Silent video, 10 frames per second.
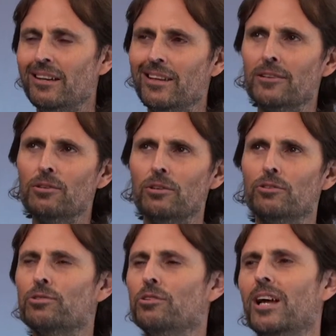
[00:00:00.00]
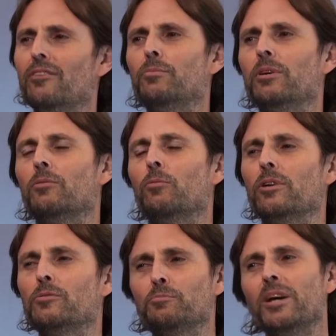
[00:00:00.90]
They call it true love,
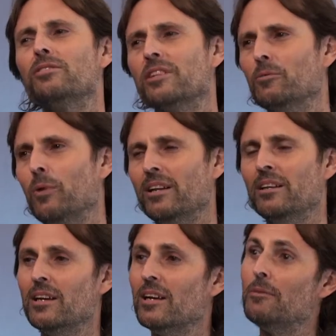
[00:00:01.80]
especially when